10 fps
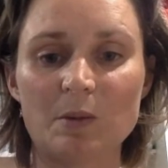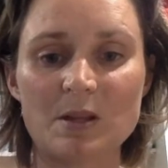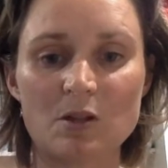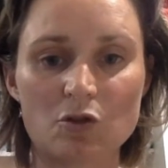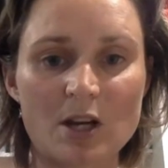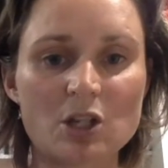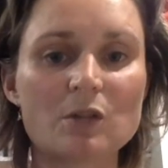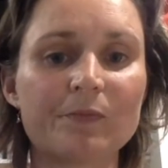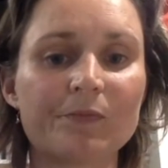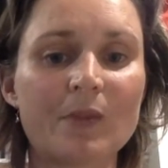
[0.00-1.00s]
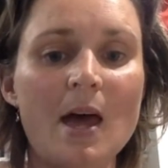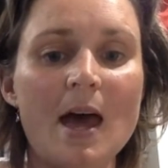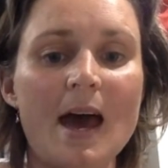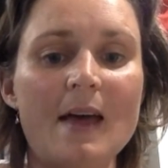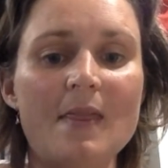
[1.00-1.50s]
to be the stretch,
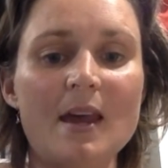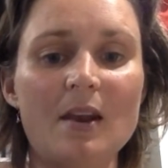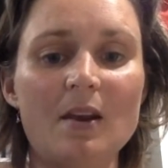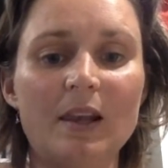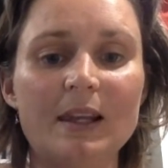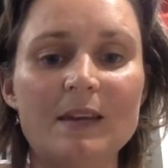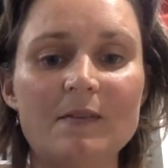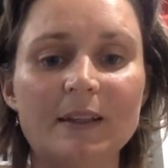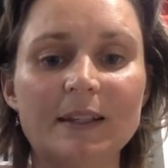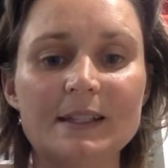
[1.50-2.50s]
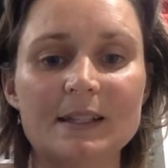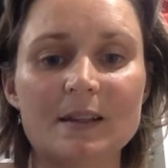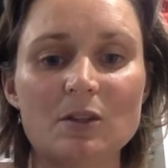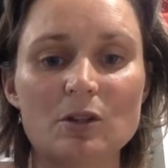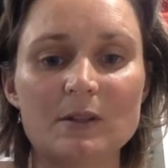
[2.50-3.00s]
and then leave at least
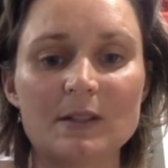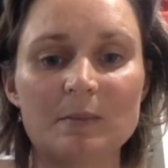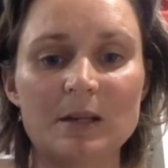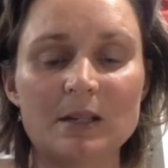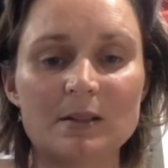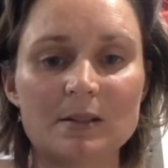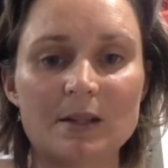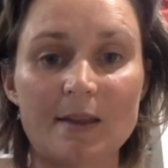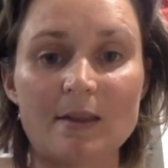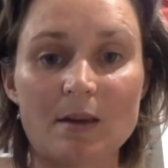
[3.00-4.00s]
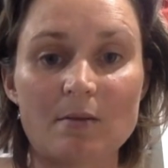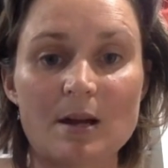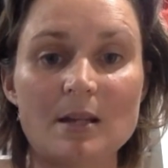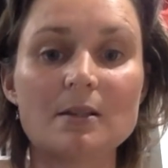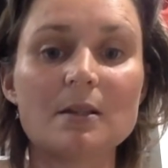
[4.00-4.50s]
another 2 centimetres at the other
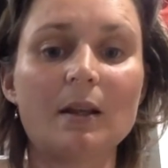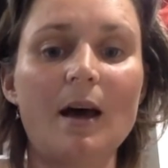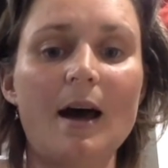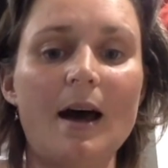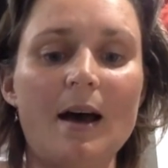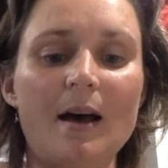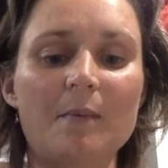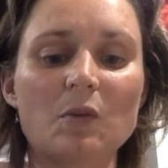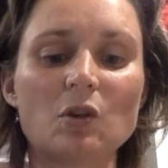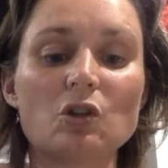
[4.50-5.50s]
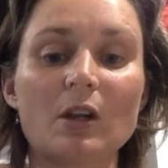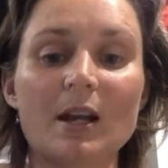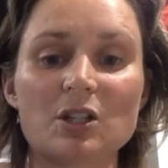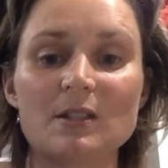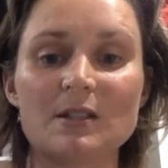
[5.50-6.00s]
end, because you're going
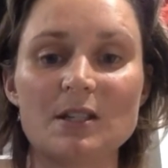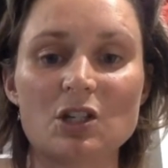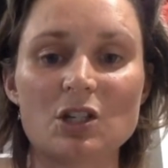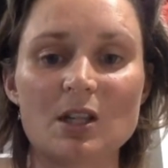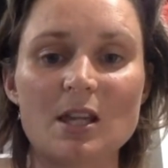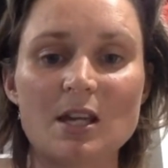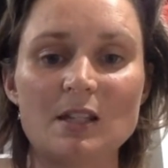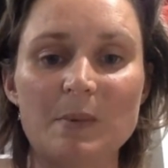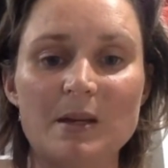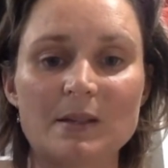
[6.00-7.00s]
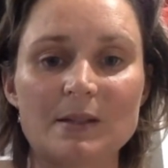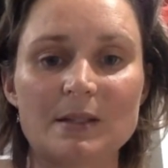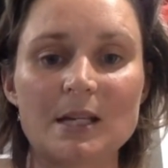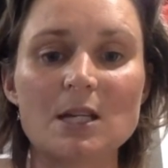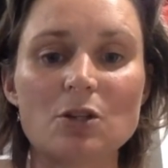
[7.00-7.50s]
to actually stitch these bits
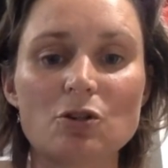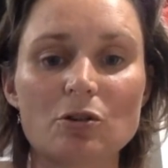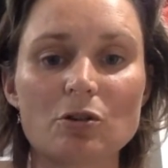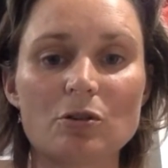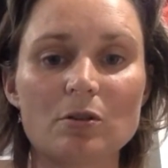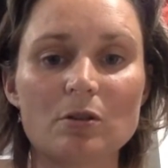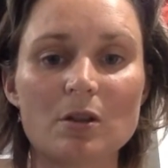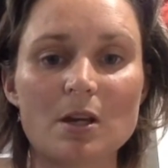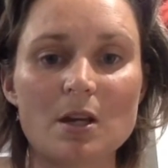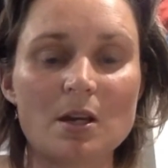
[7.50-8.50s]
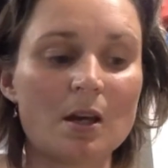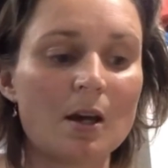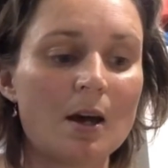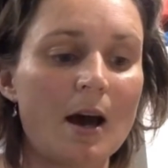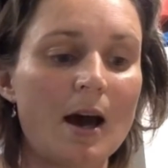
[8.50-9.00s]
into
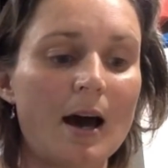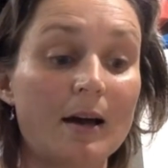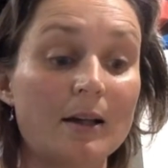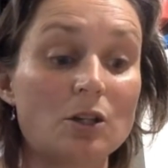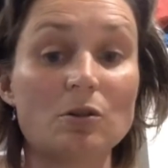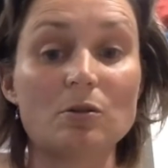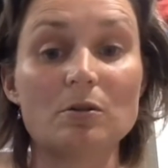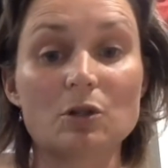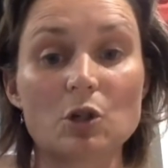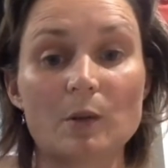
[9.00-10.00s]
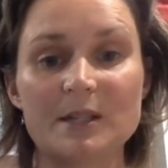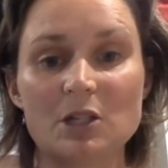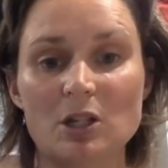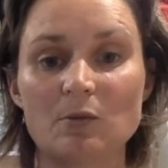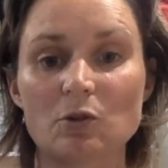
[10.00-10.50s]
your top
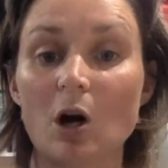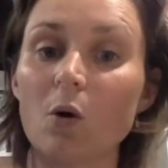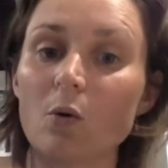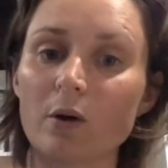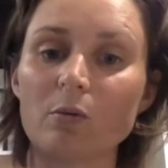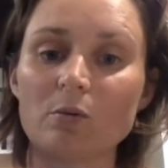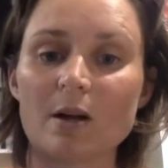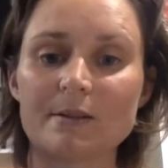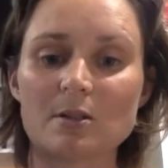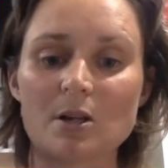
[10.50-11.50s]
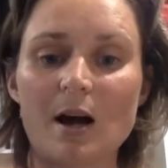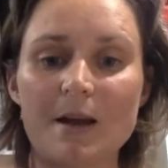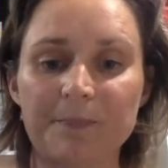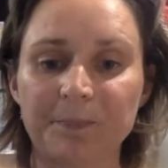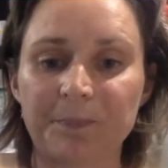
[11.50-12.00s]
stitching to hold it all nice and tight.